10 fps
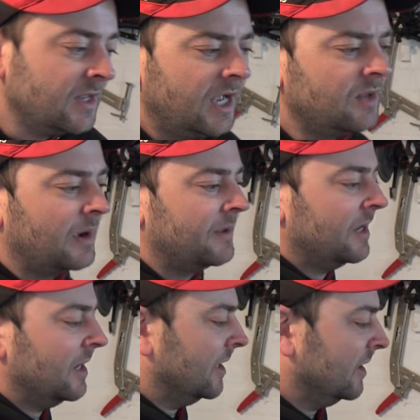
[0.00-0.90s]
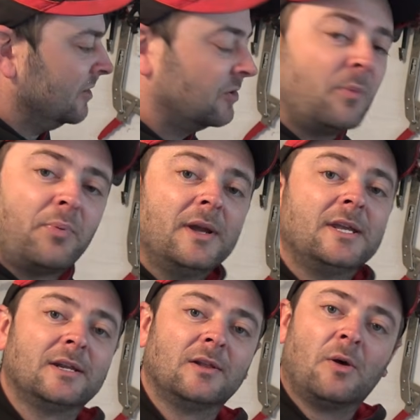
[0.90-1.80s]
Anyway, you're not
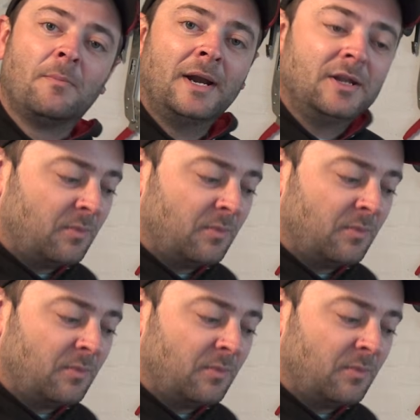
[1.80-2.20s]
breaking a lot of money, you're